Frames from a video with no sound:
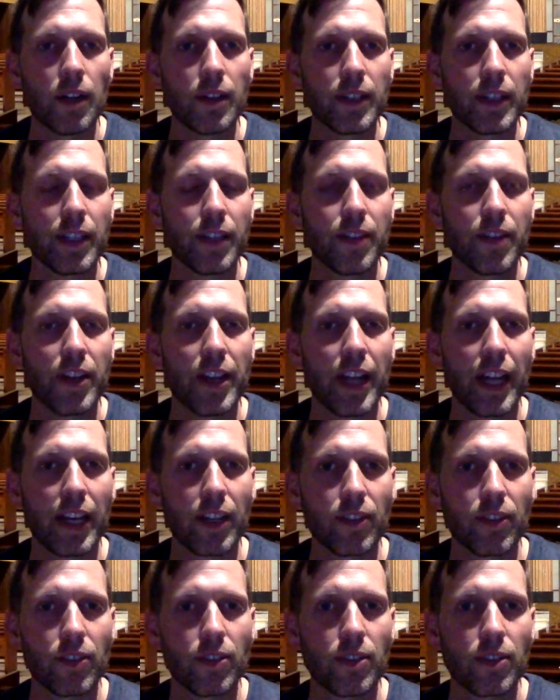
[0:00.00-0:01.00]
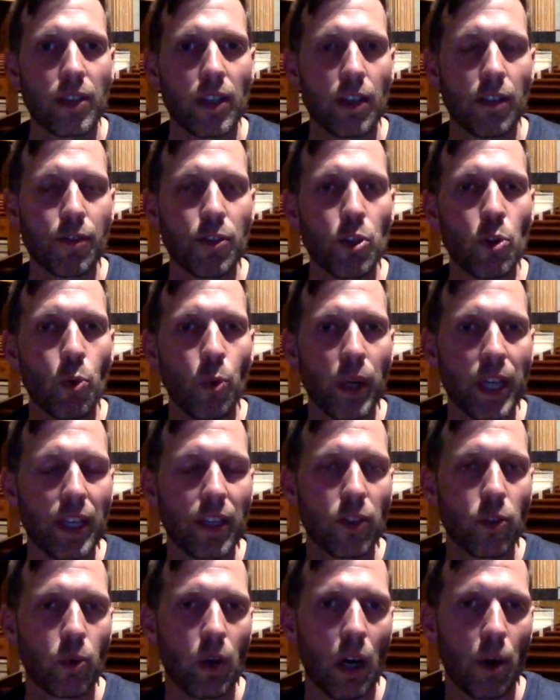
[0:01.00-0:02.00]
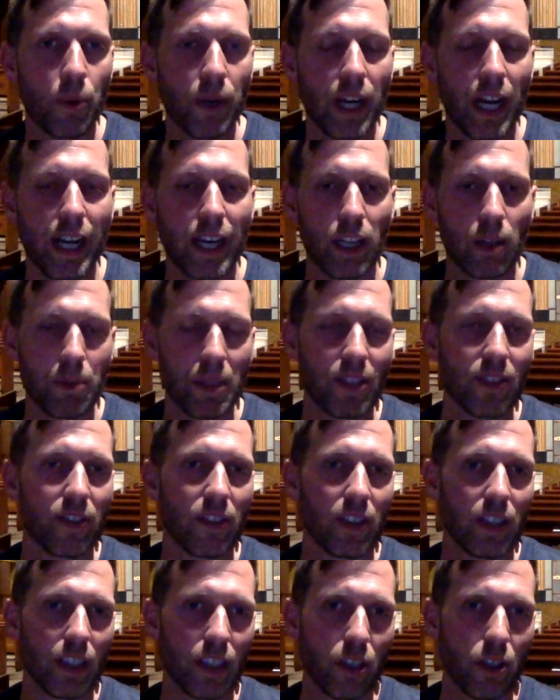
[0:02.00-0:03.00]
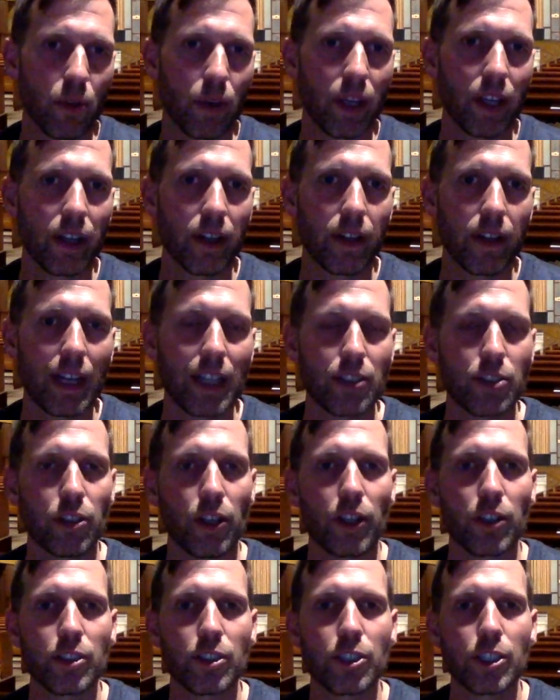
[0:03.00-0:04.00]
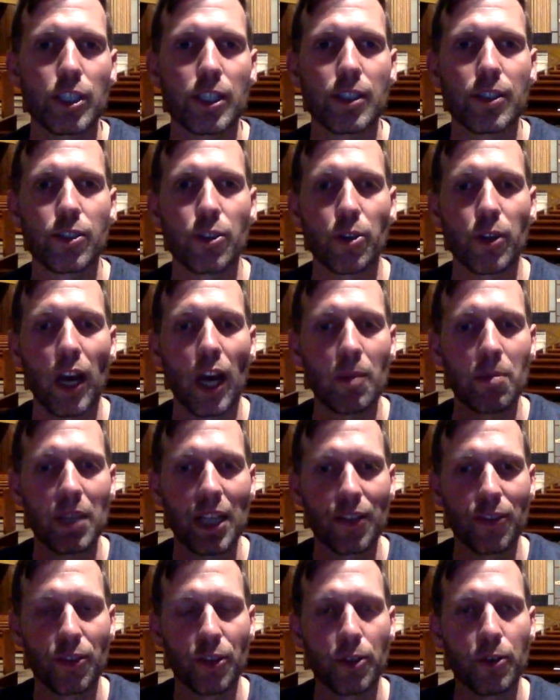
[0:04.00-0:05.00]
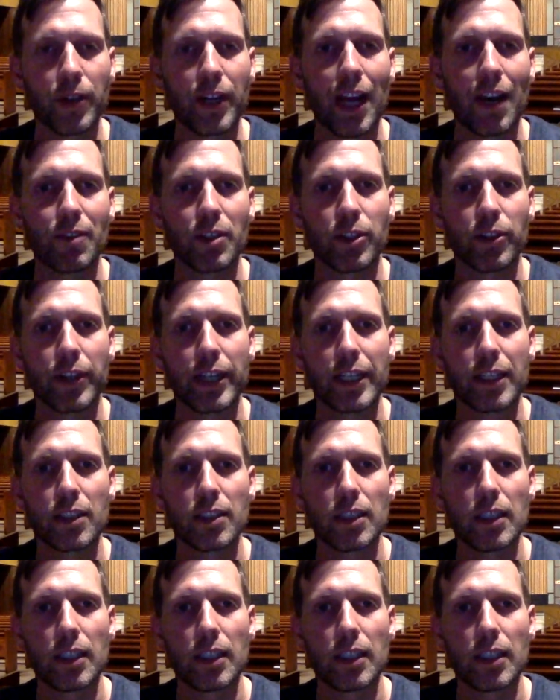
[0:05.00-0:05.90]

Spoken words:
in the next few weeks while we're not going to be seeing you here at church. So God bless you and have a great